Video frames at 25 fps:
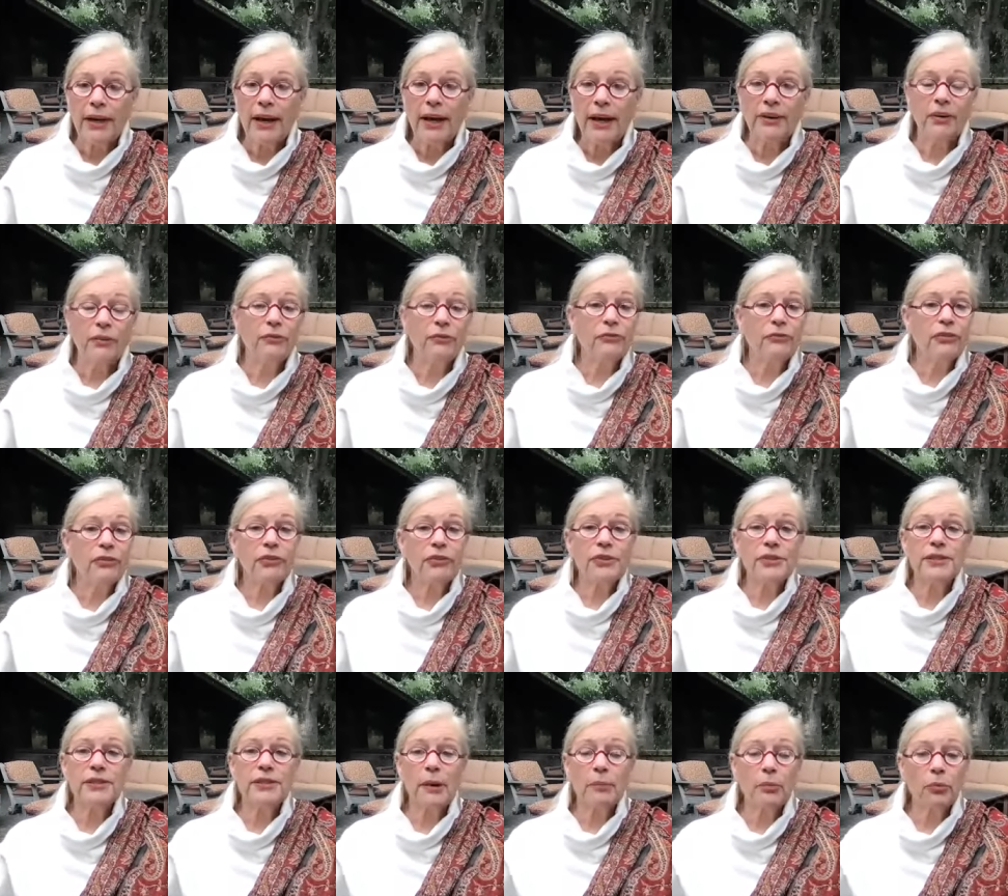I don't feel the
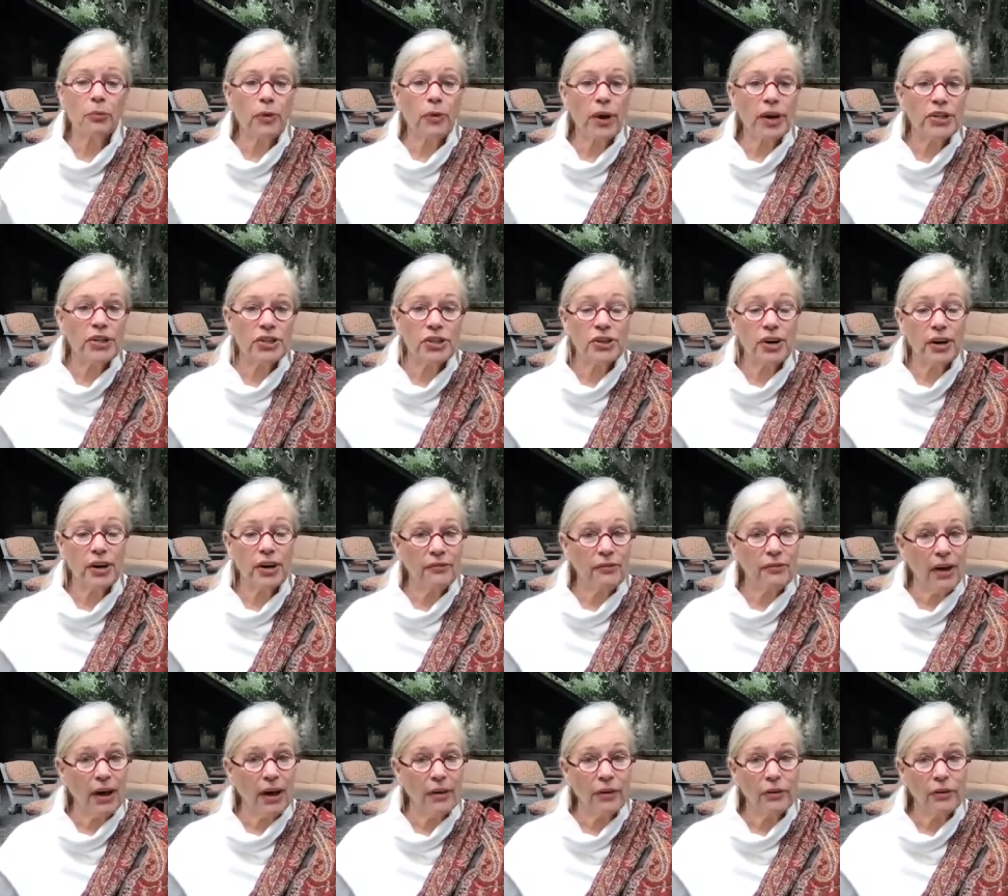separation of
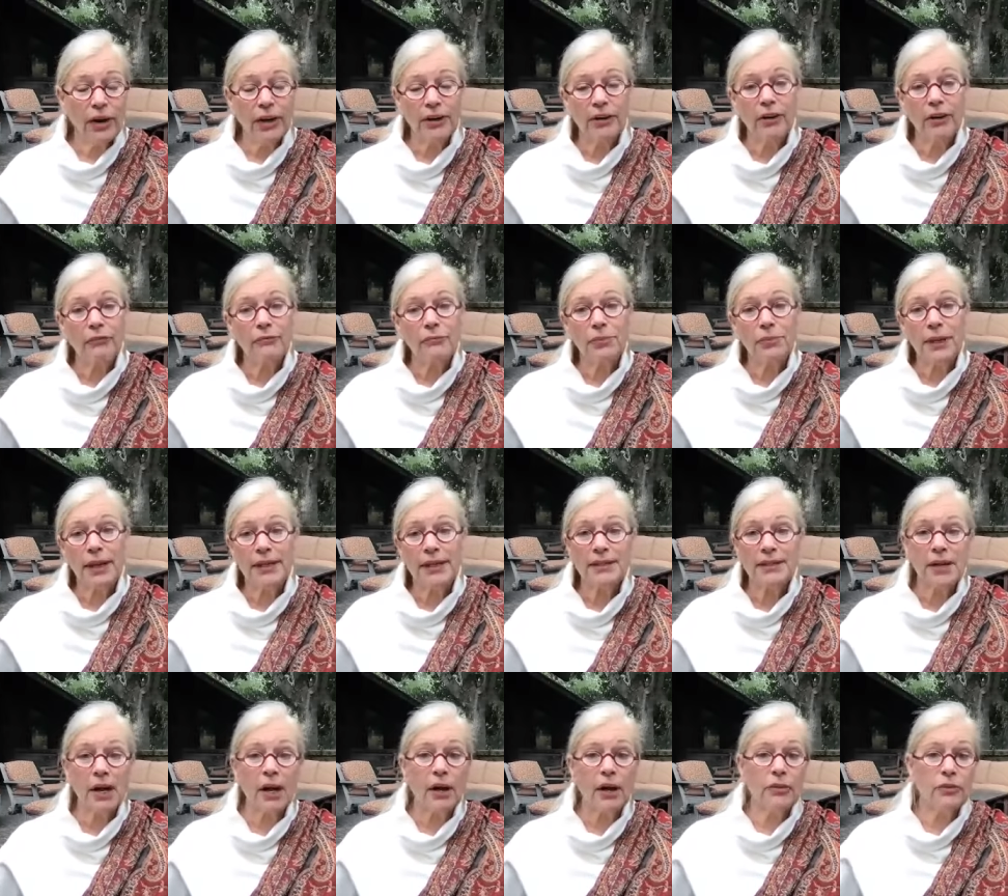other. I don't place
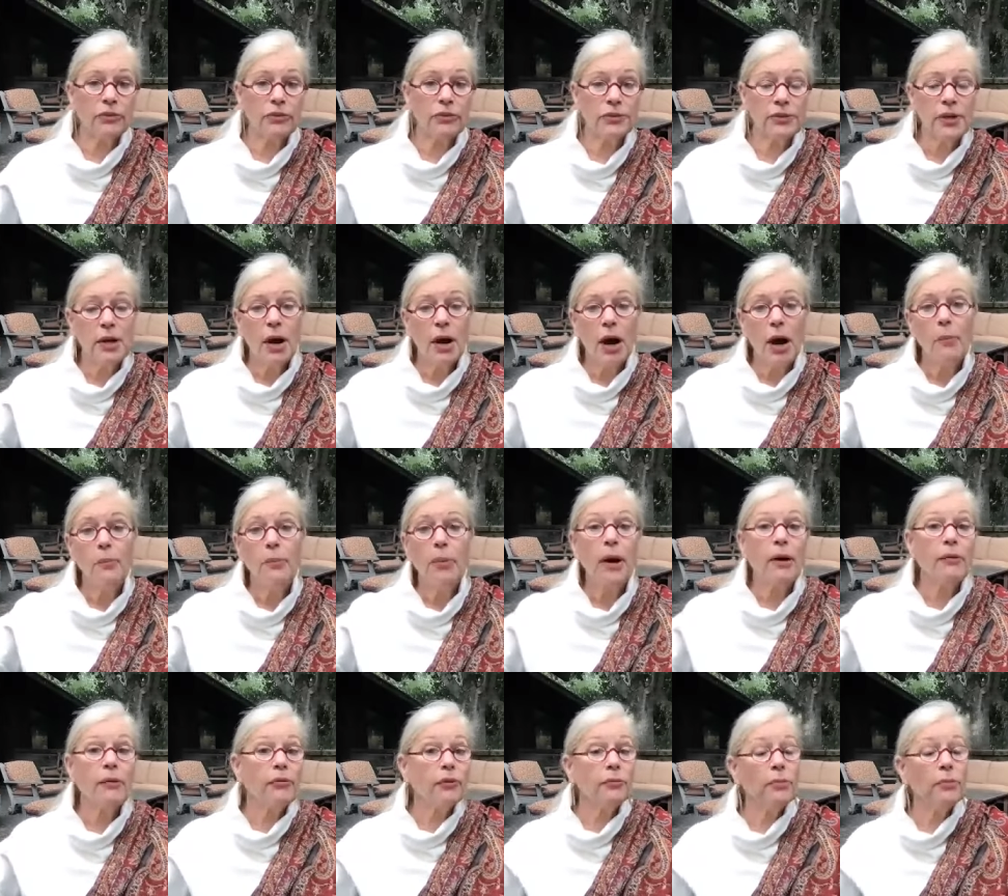others
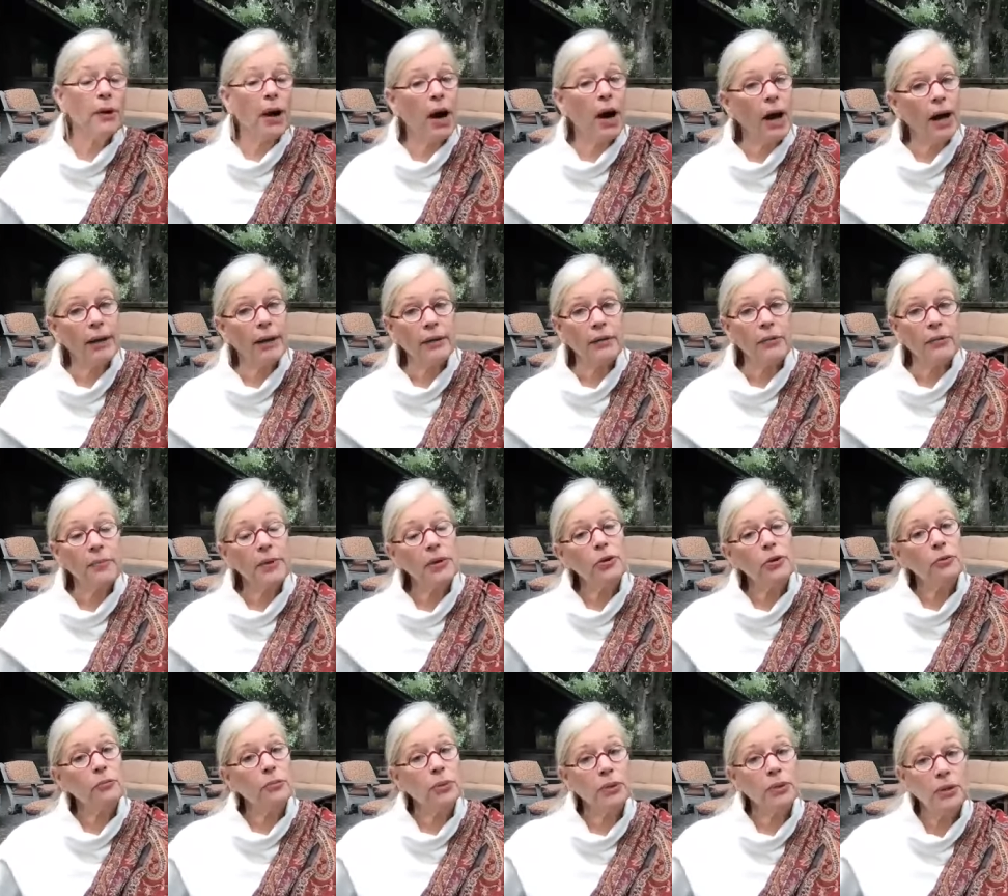above or behind me
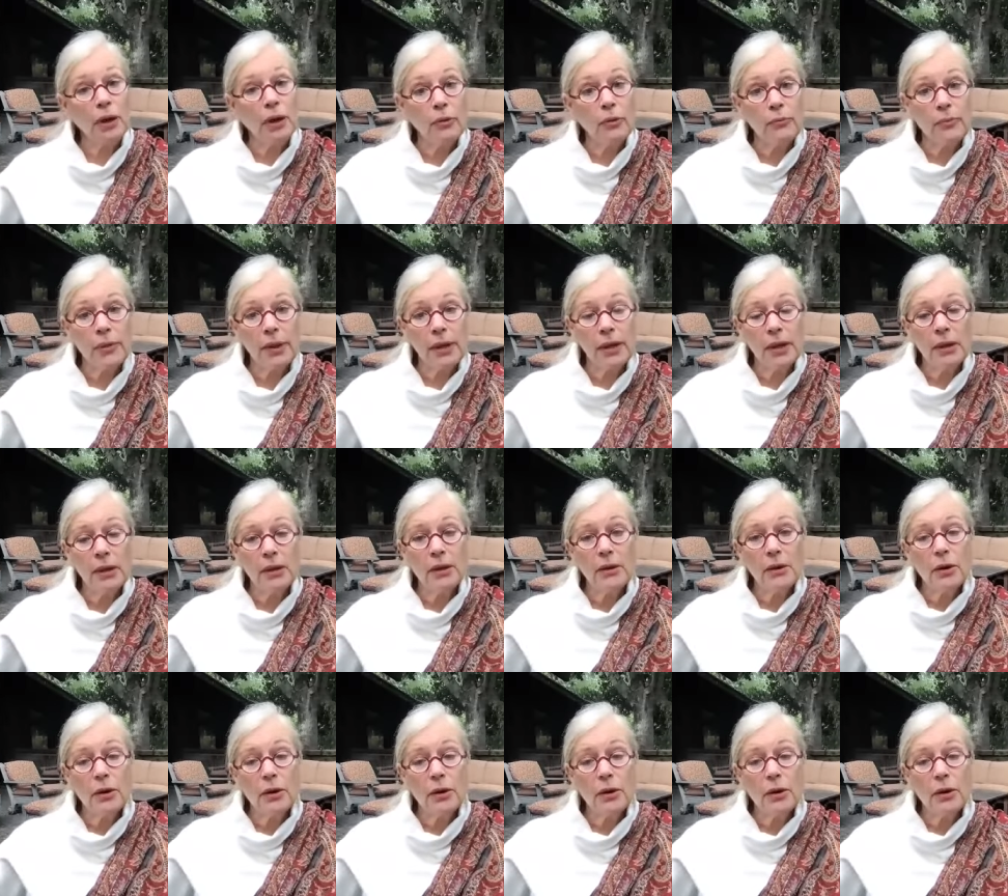or below me.